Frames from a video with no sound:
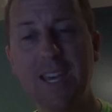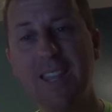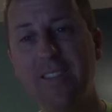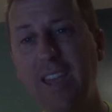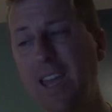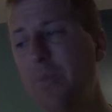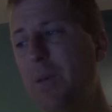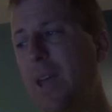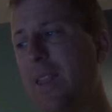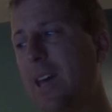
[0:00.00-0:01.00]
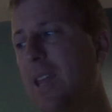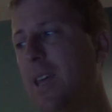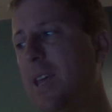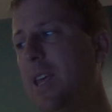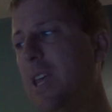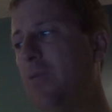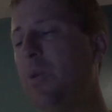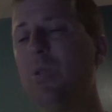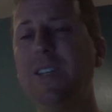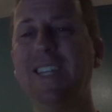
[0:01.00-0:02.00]
The second being that if
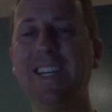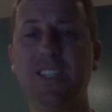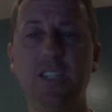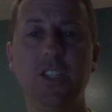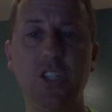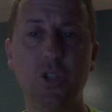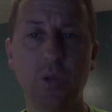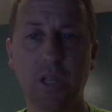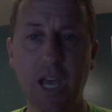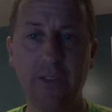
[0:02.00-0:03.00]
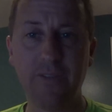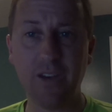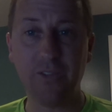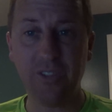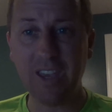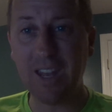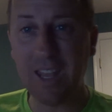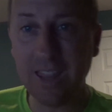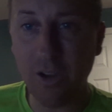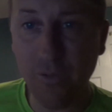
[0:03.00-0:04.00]
we were destined to a life of sin
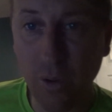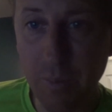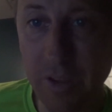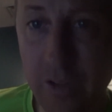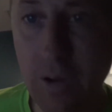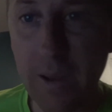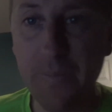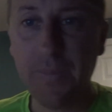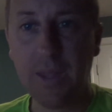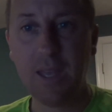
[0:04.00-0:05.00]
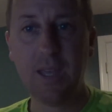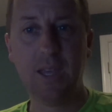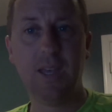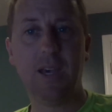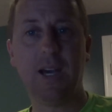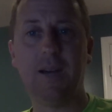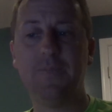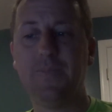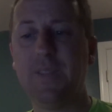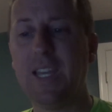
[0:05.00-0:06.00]
and therefore misery,
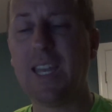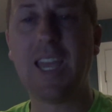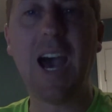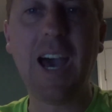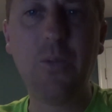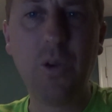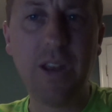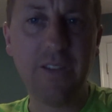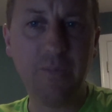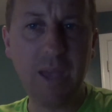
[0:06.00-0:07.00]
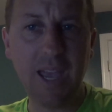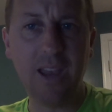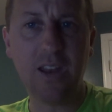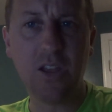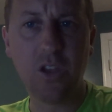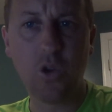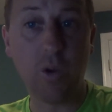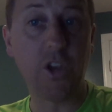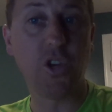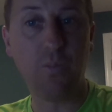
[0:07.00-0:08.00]
um, then God would have made
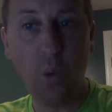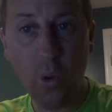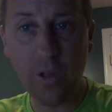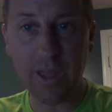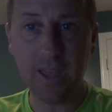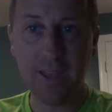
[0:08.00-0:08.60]
creation poorly.